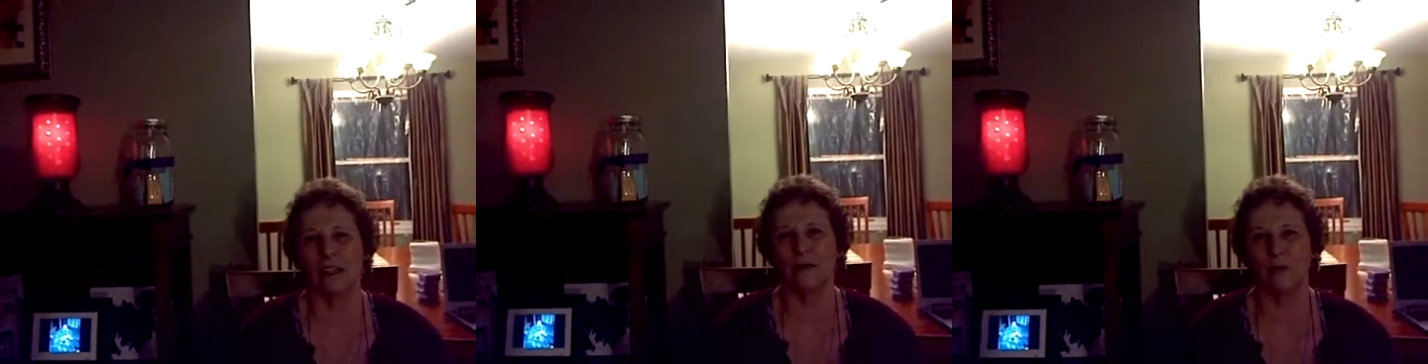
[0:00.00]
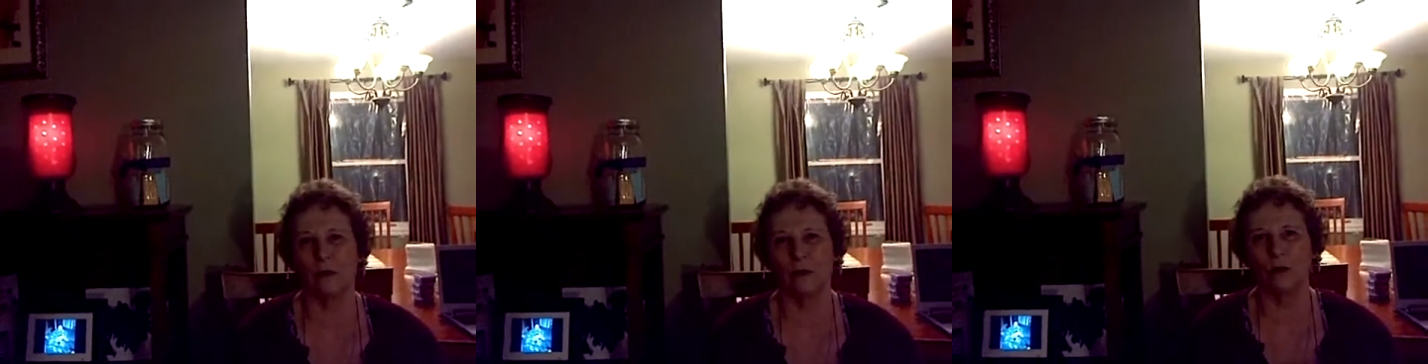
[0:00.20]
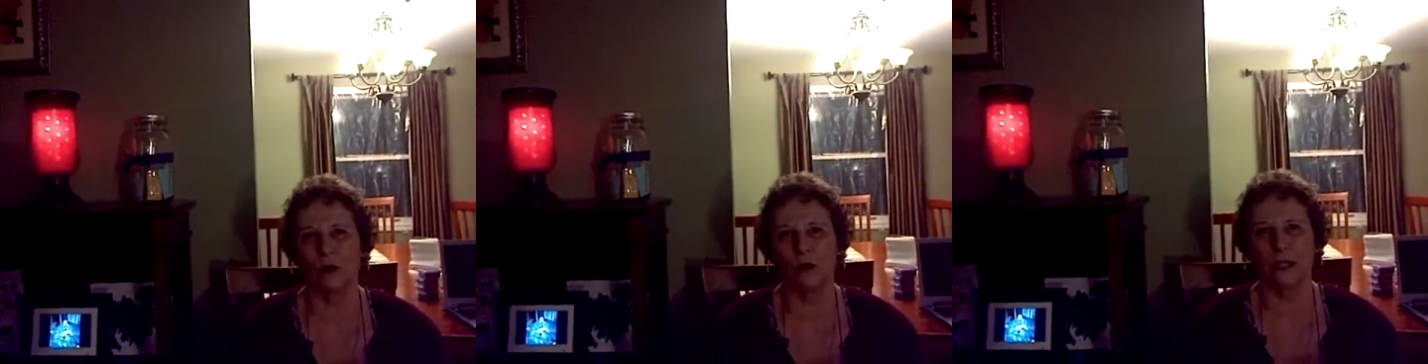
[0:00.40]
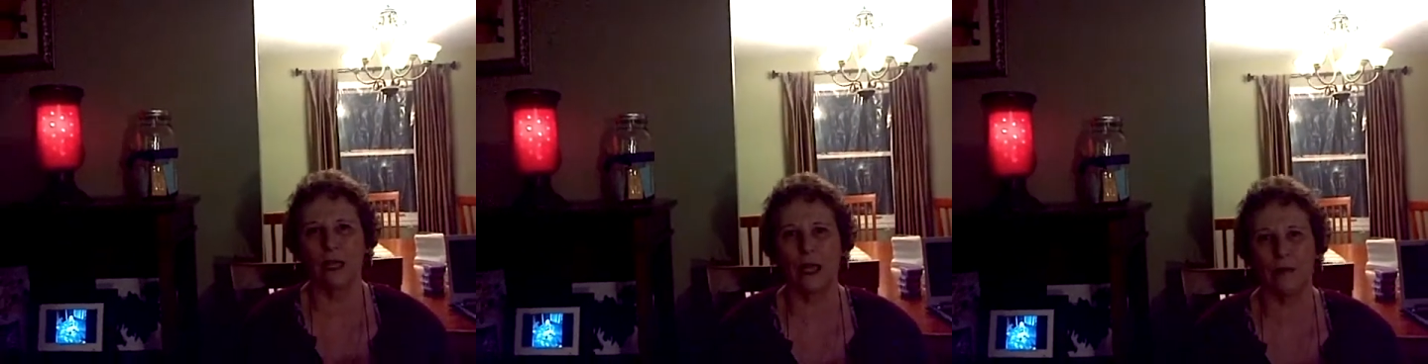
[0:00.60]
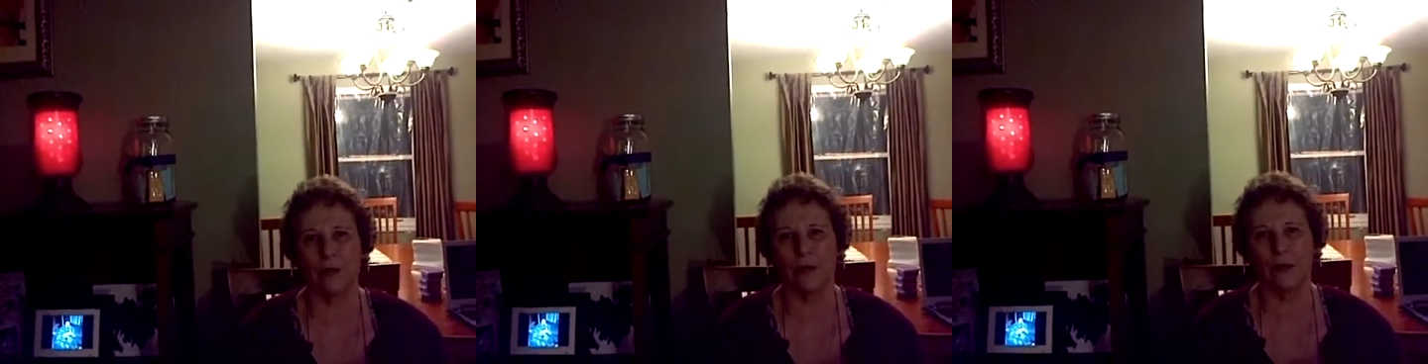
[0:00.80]
spend more
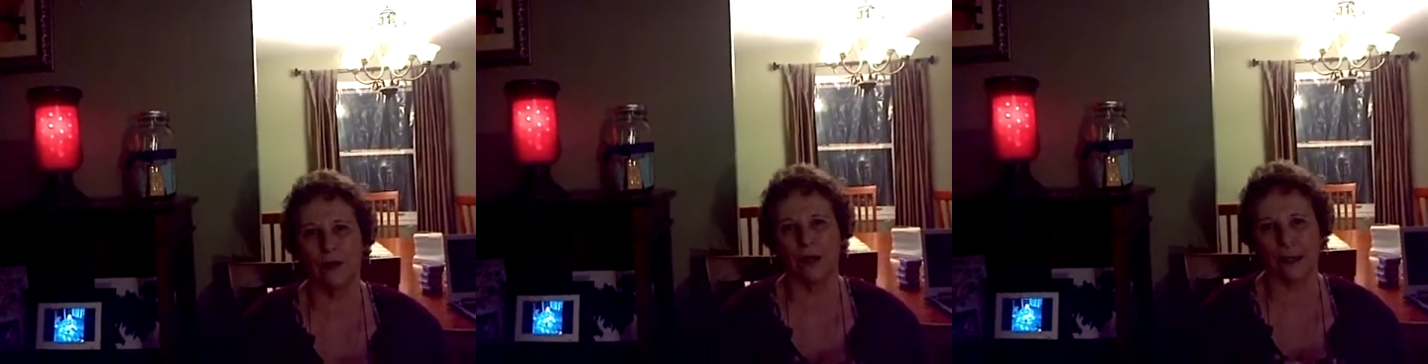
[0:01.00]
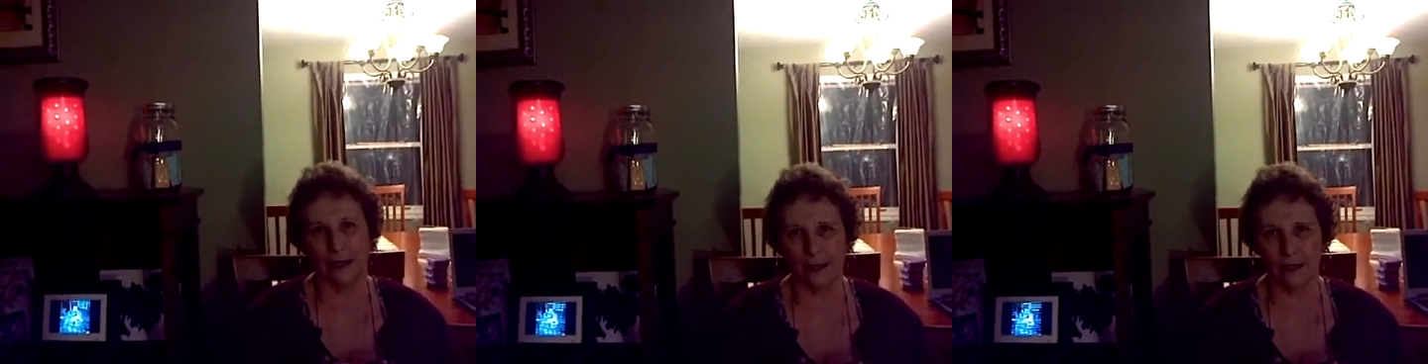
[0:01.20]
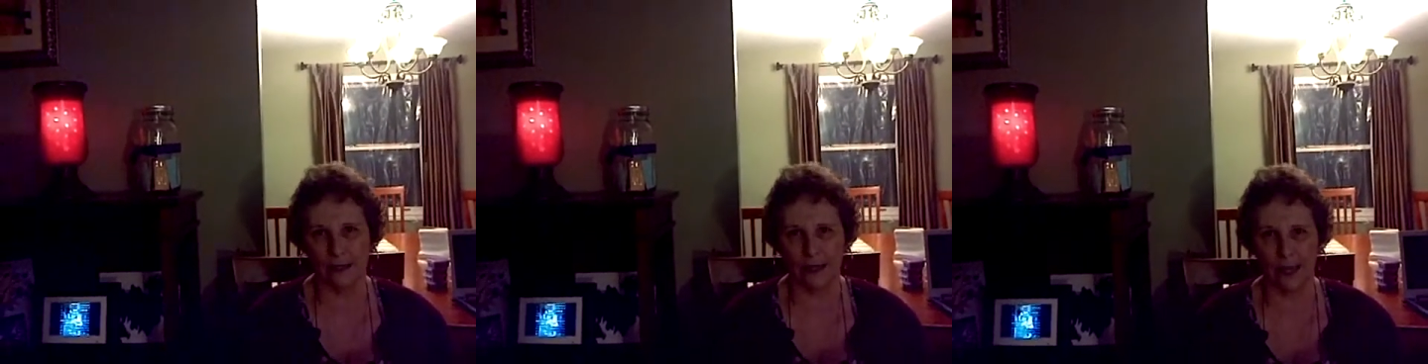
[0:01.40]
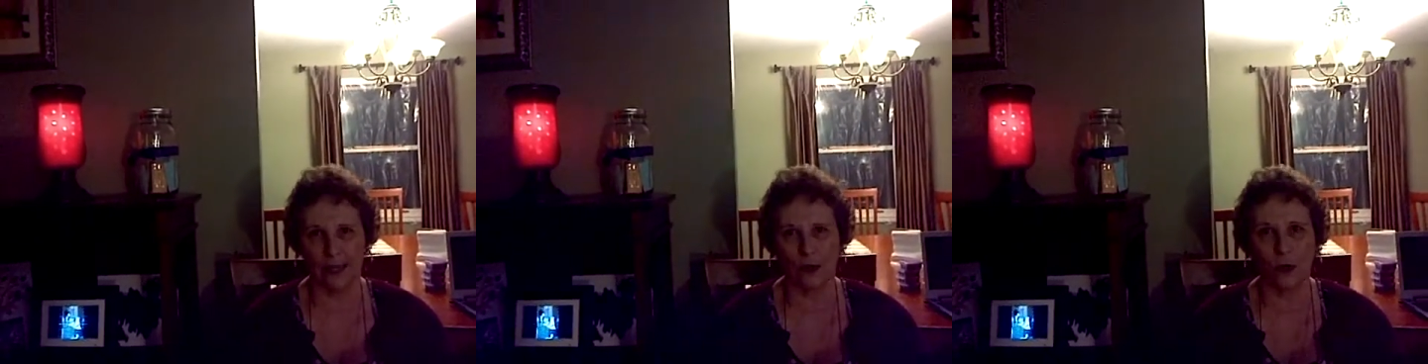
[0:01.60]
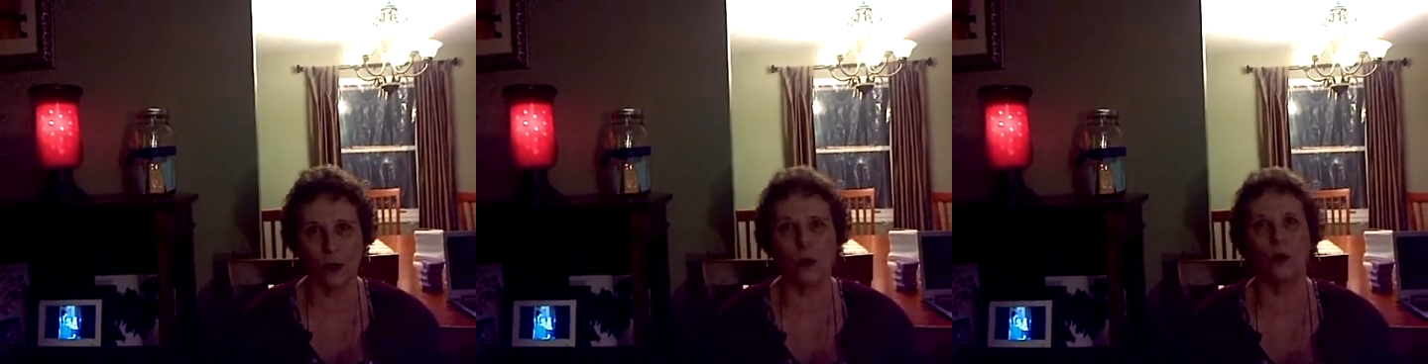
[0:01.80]
time doing things
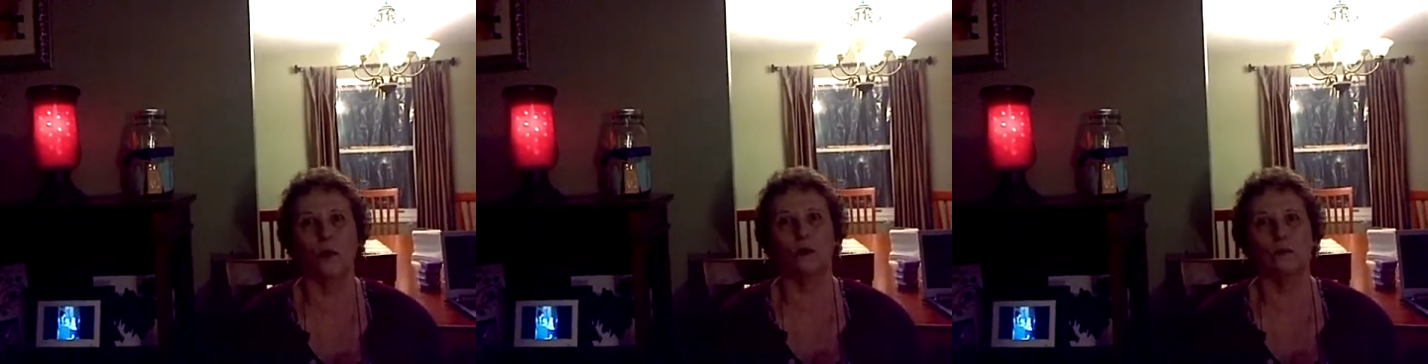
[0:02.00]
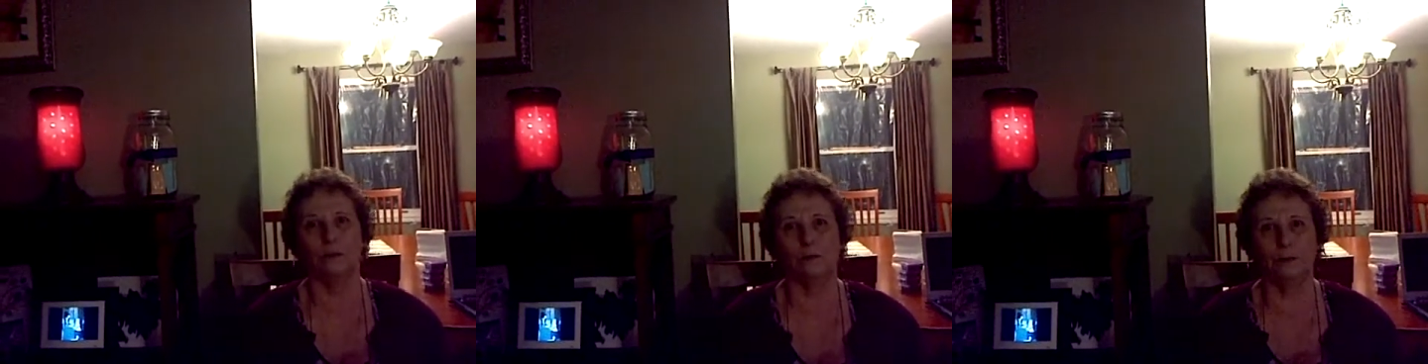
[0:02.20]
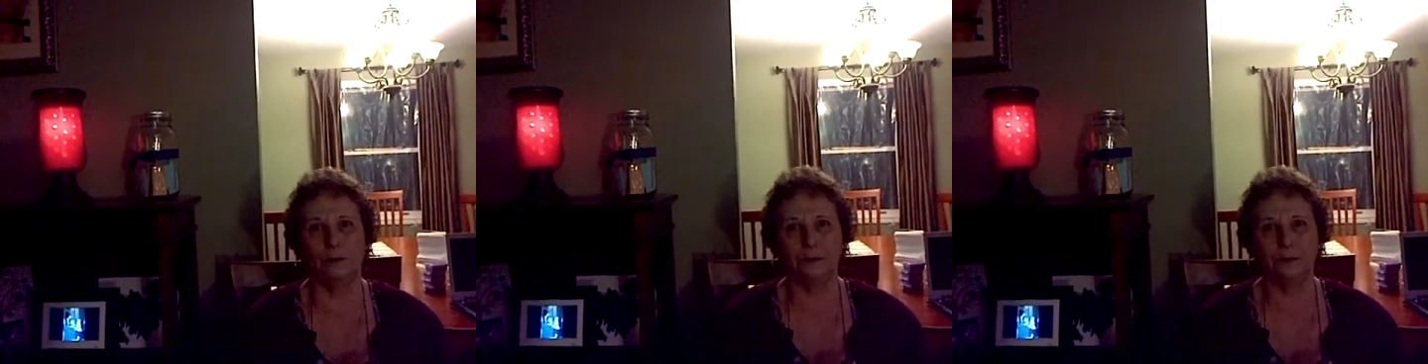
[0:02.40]
at home.